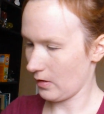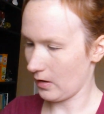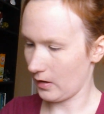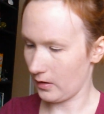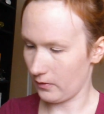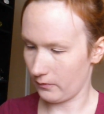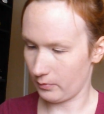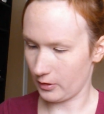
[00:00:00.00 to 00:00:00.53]
I
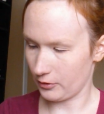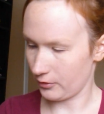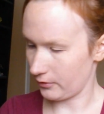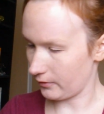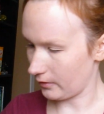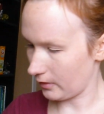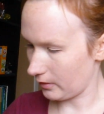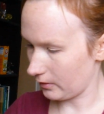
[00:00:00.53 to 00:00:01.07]
have
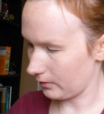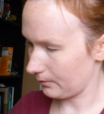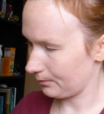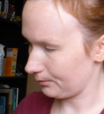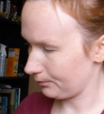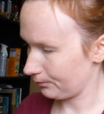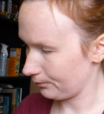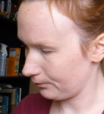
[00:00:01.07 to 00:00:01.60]
brushes hiding.
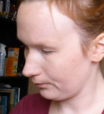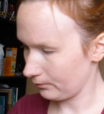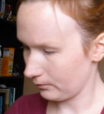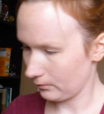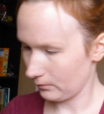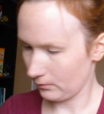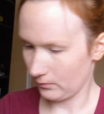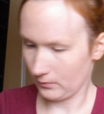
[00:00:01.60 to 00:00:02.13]

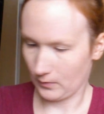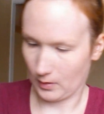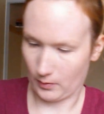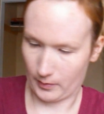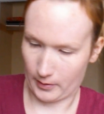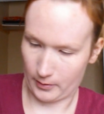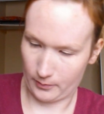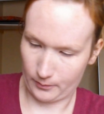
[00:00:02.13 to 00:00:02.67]
There
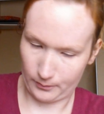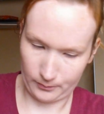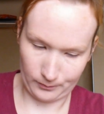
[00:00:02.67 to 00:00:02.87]
we go.